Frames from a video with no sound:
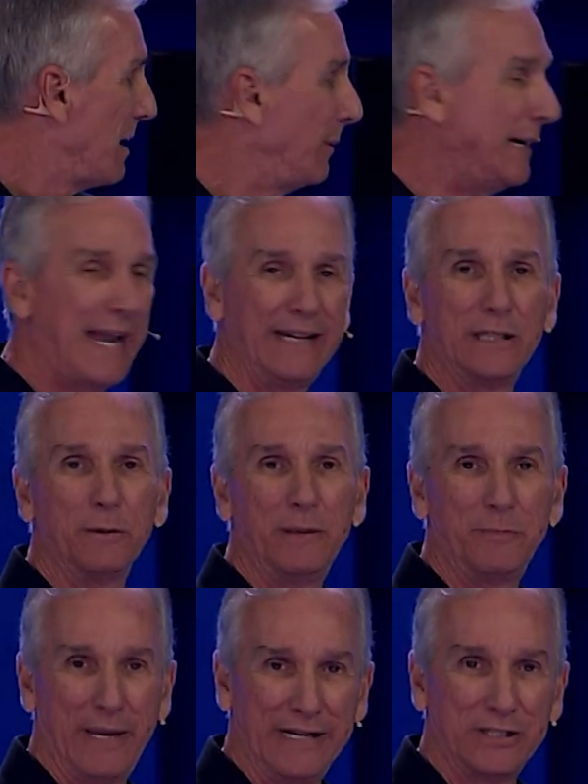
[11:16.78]
we hate to
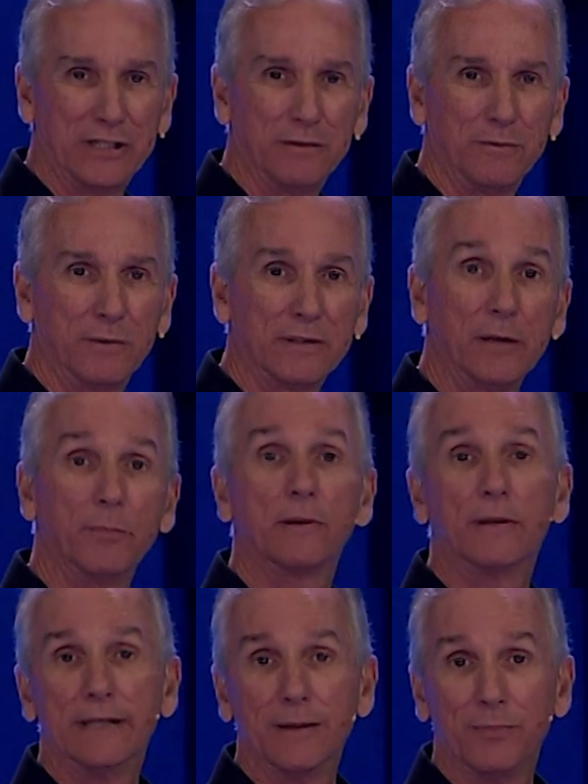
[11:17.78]
be patient. We're
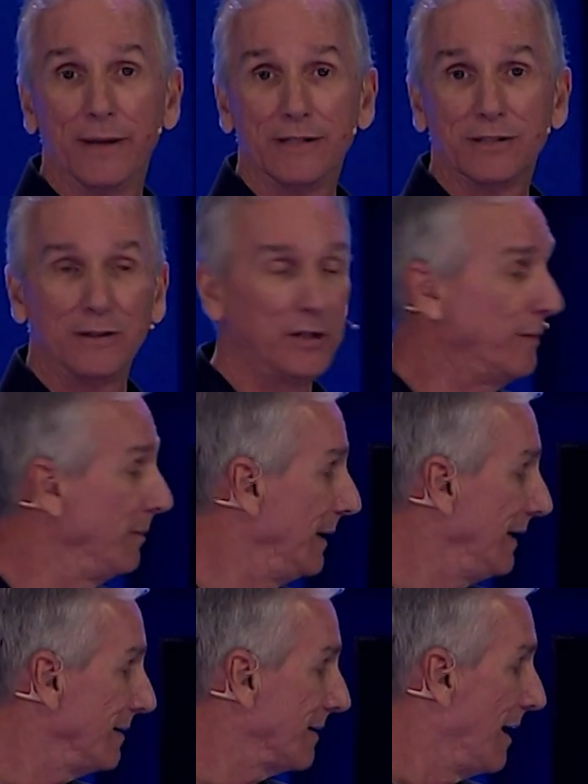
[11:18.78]
typically impatient human
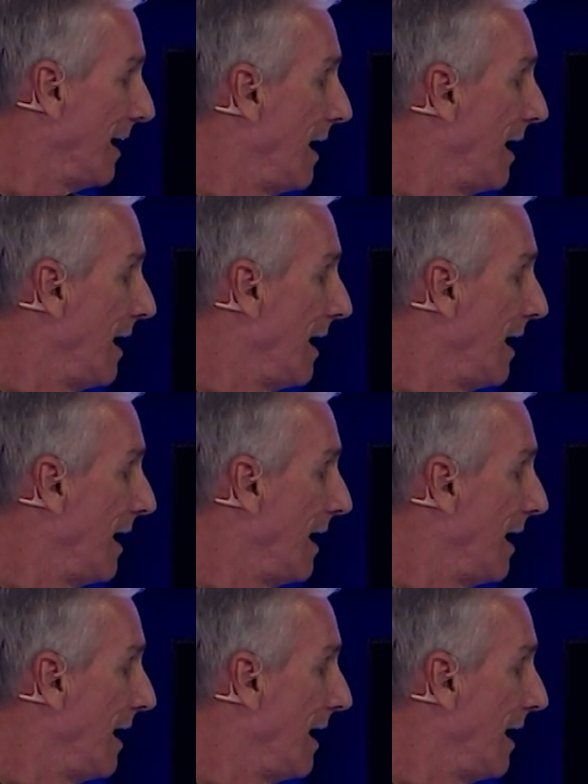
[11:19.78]
beings.